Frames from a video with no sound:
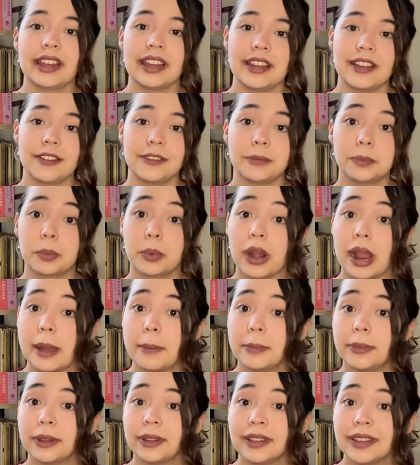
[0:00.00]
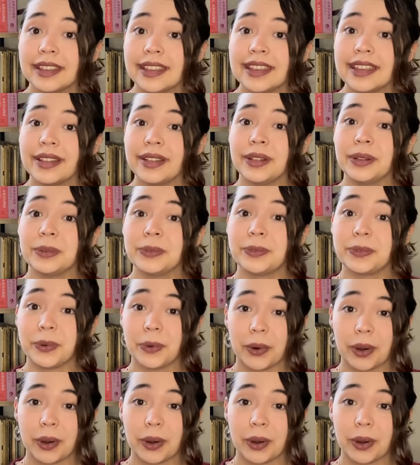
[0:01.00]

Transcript: of prep for